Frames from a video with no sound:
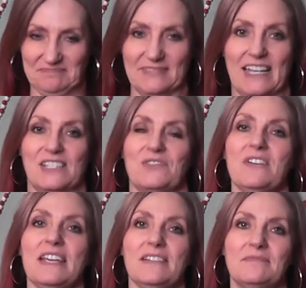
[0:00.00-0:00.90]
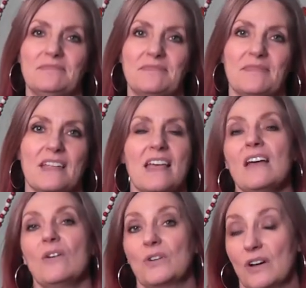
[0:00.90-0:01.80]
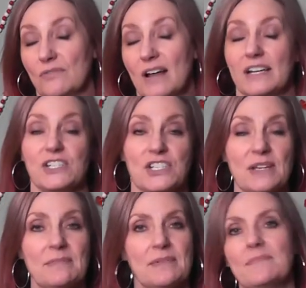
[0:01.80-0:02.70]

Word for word: That's right. Or our rocket ship.